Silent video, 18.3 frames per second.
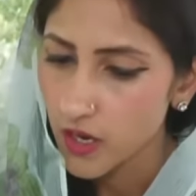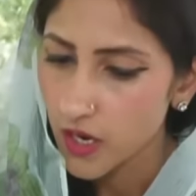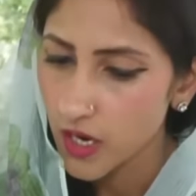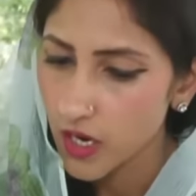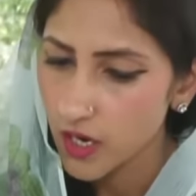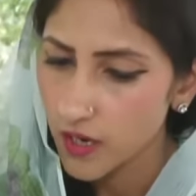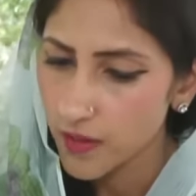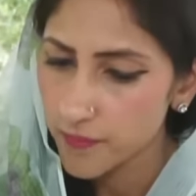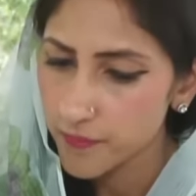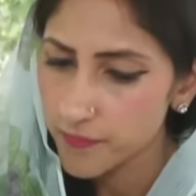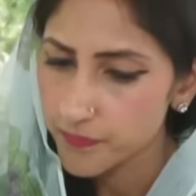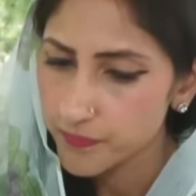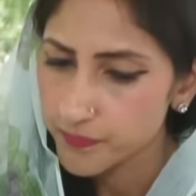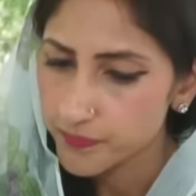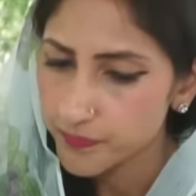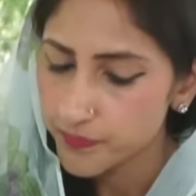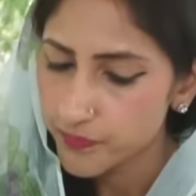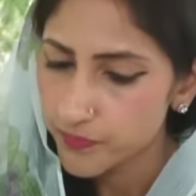Um,
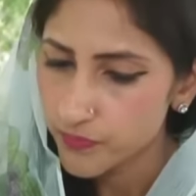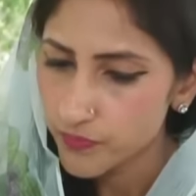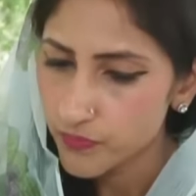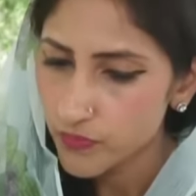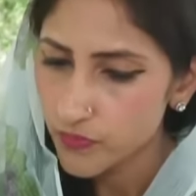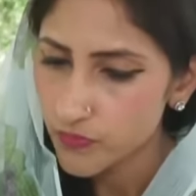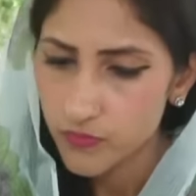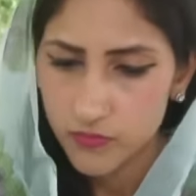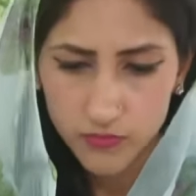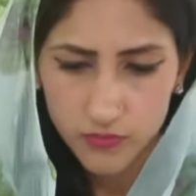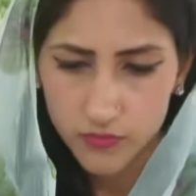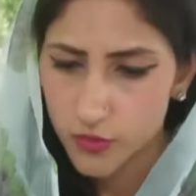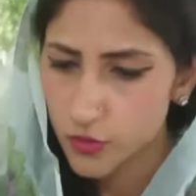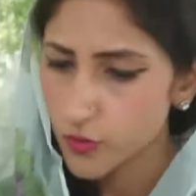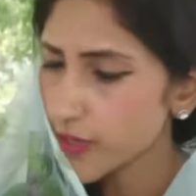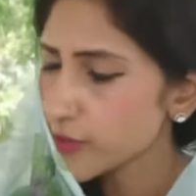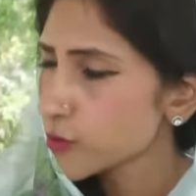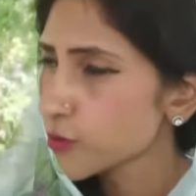
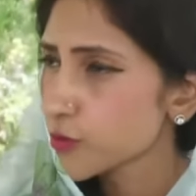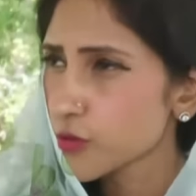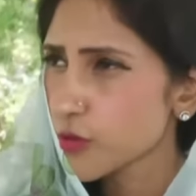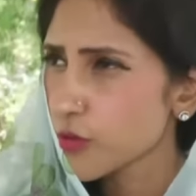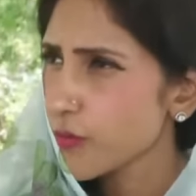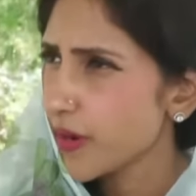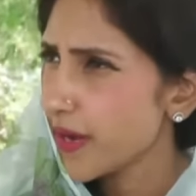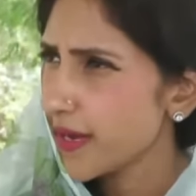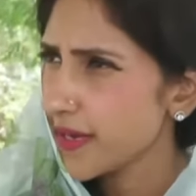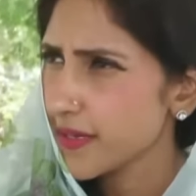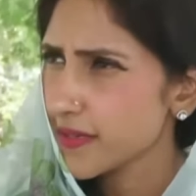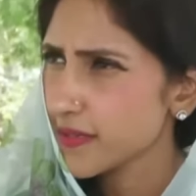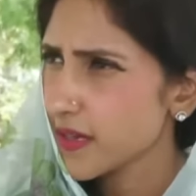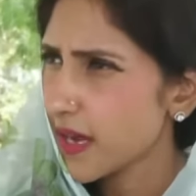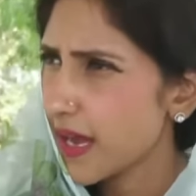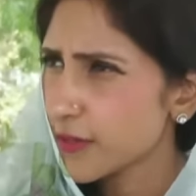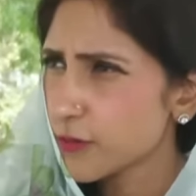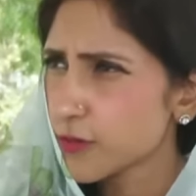so I don't know why.
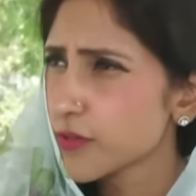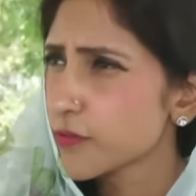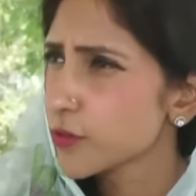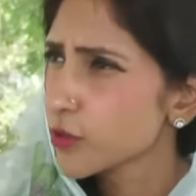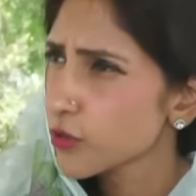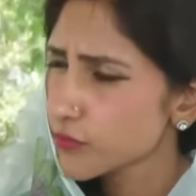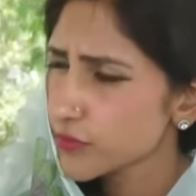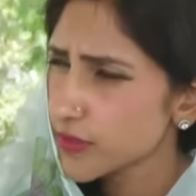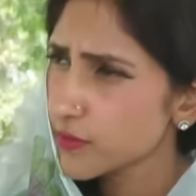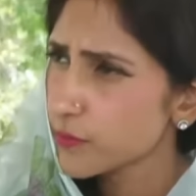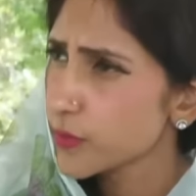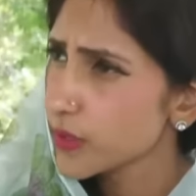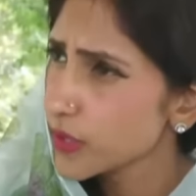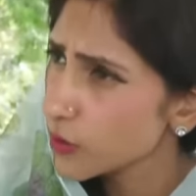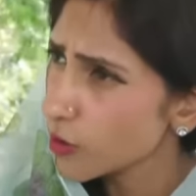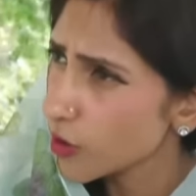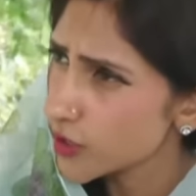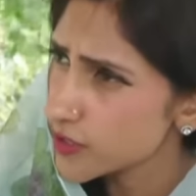I don't even know if they
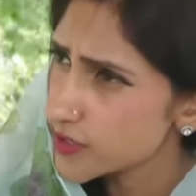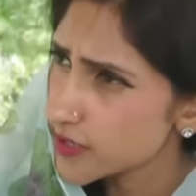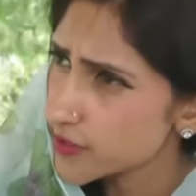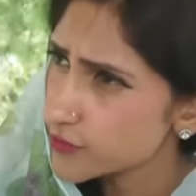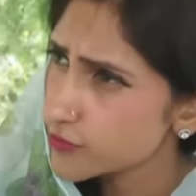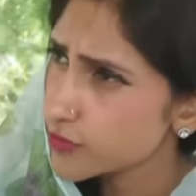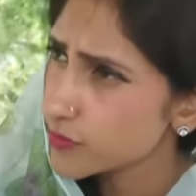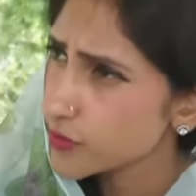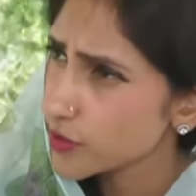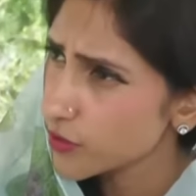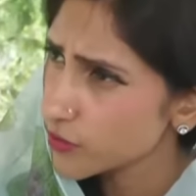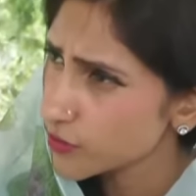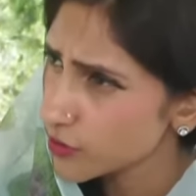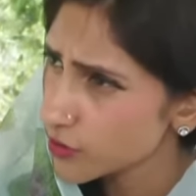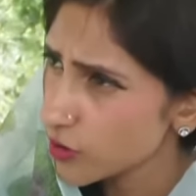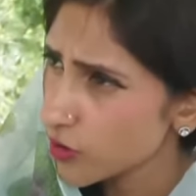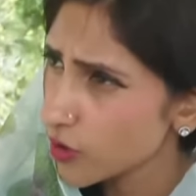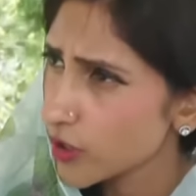will contest from here
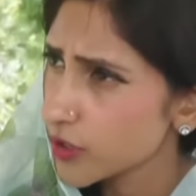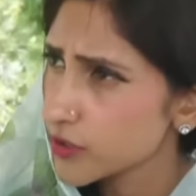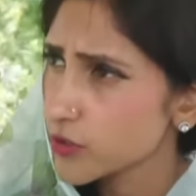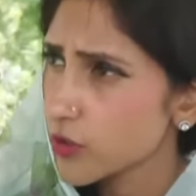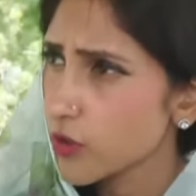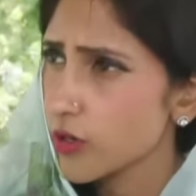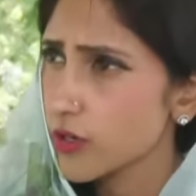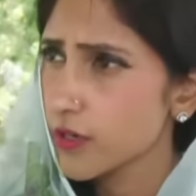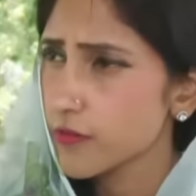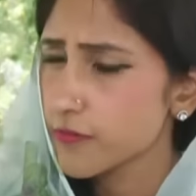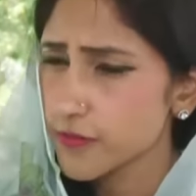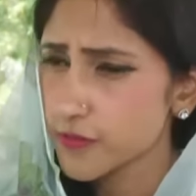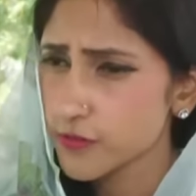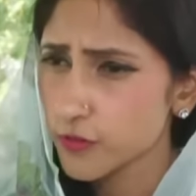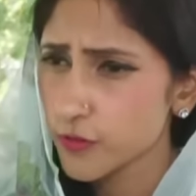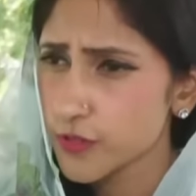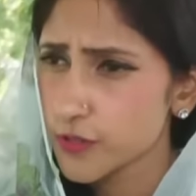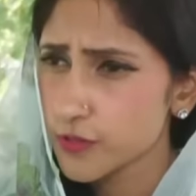or not, or if
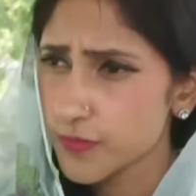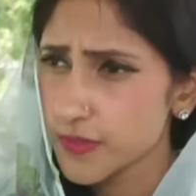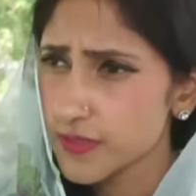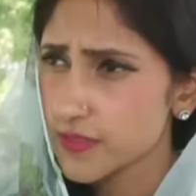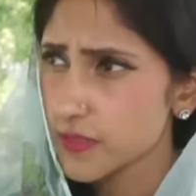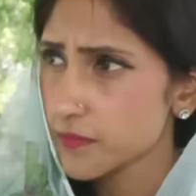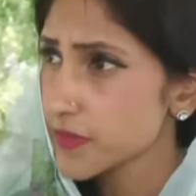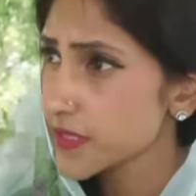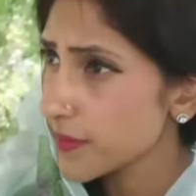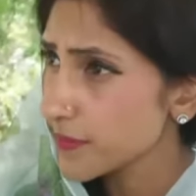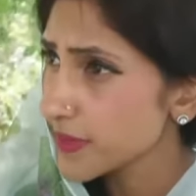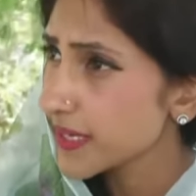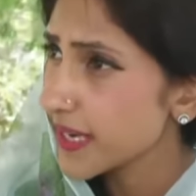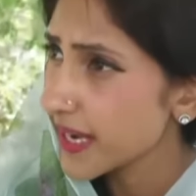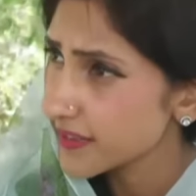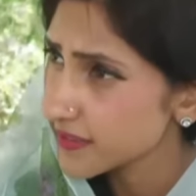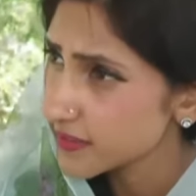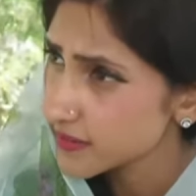it's going to be some dummy
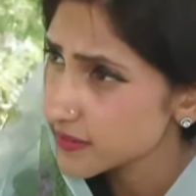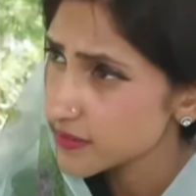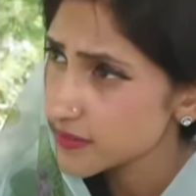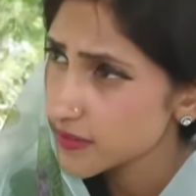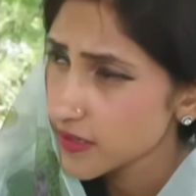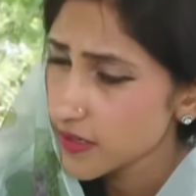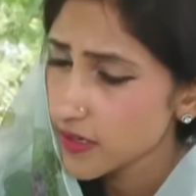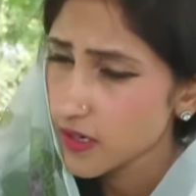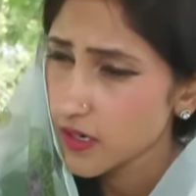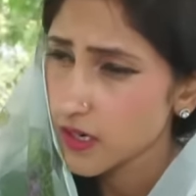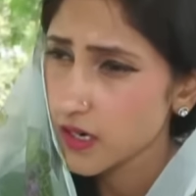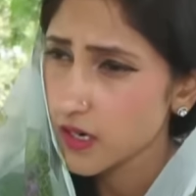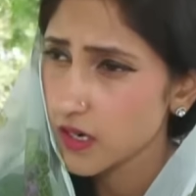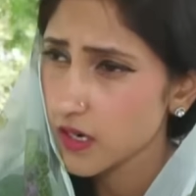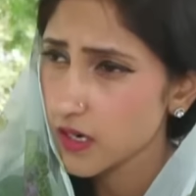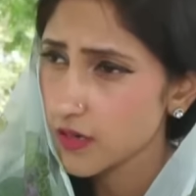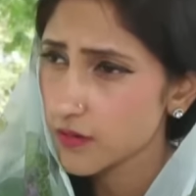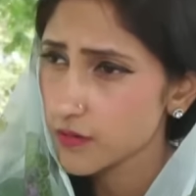candidate uh,
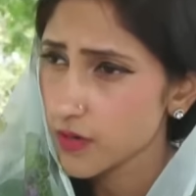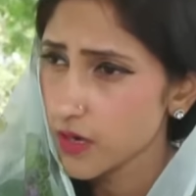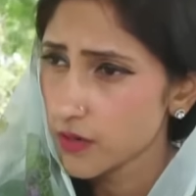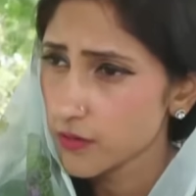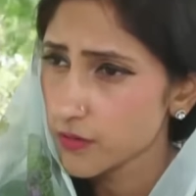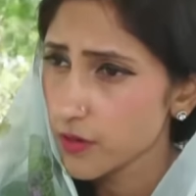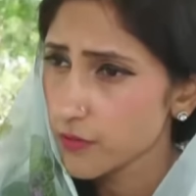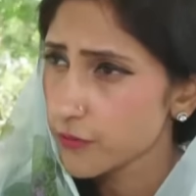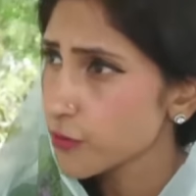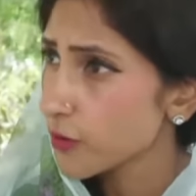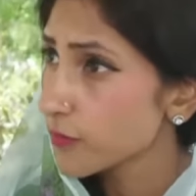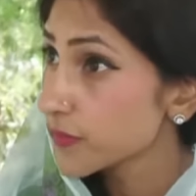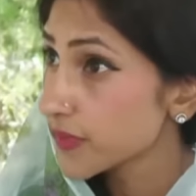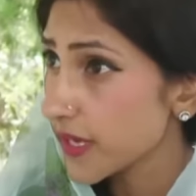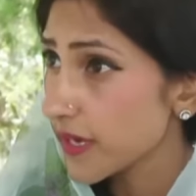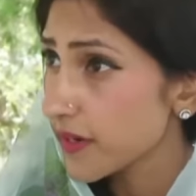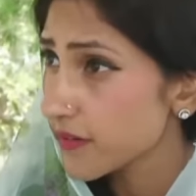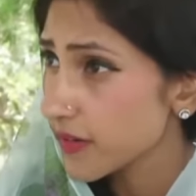uh, from
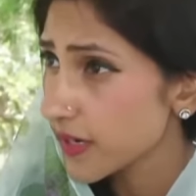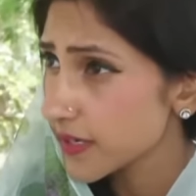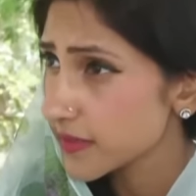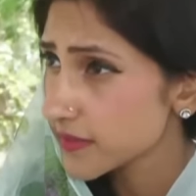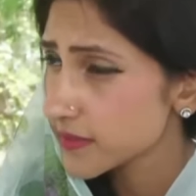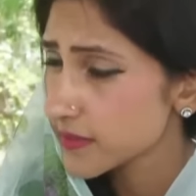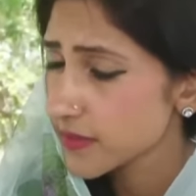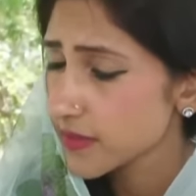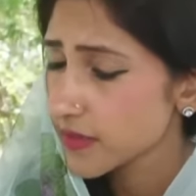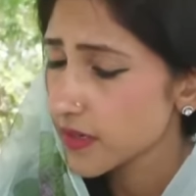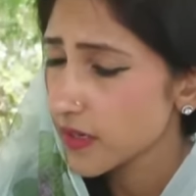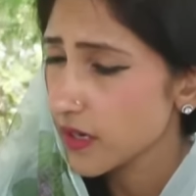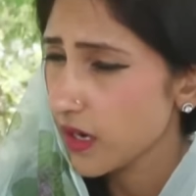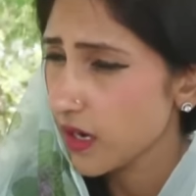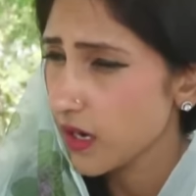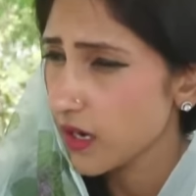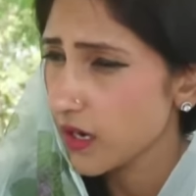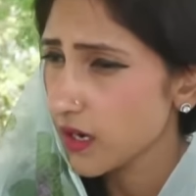their end.
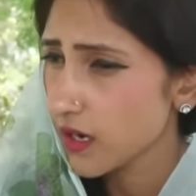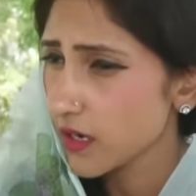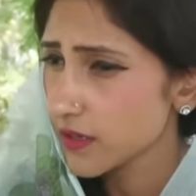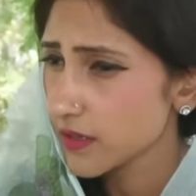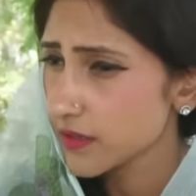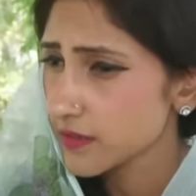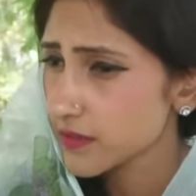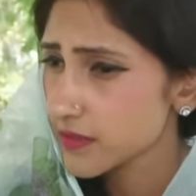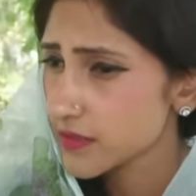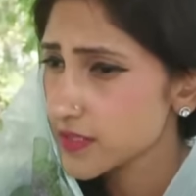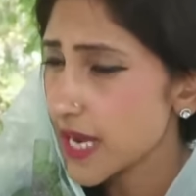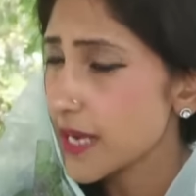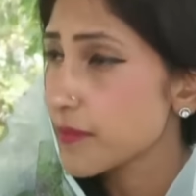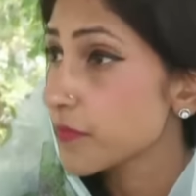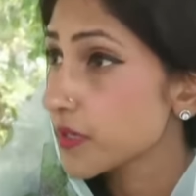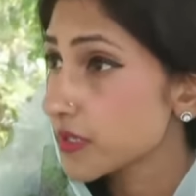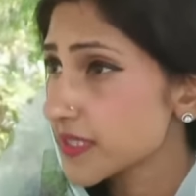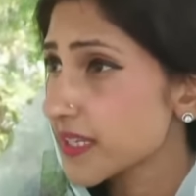Uh,
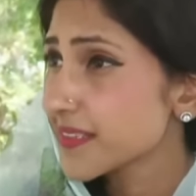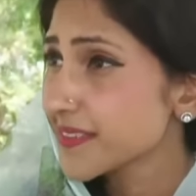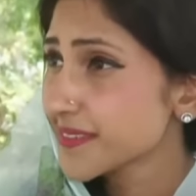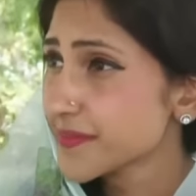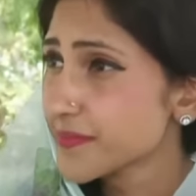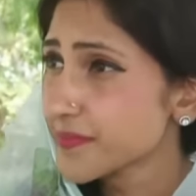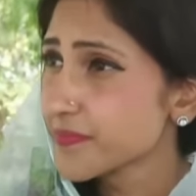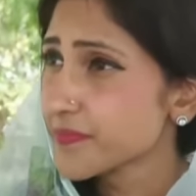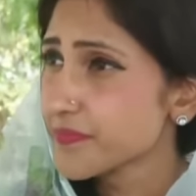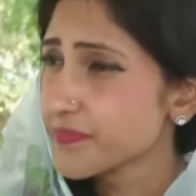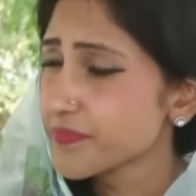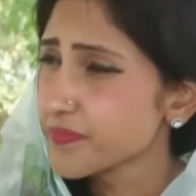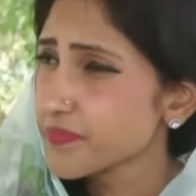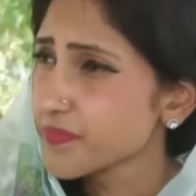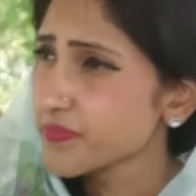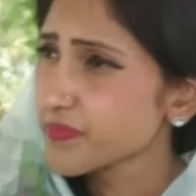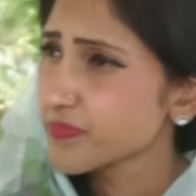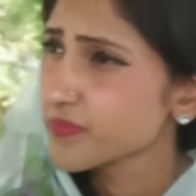time and time.
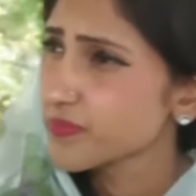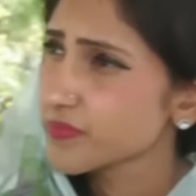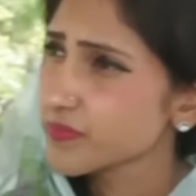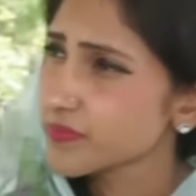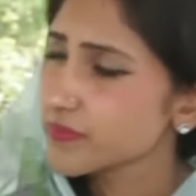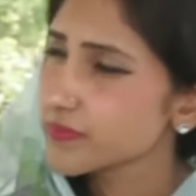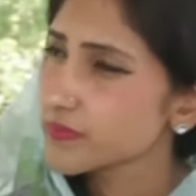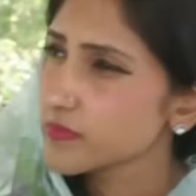Priyanka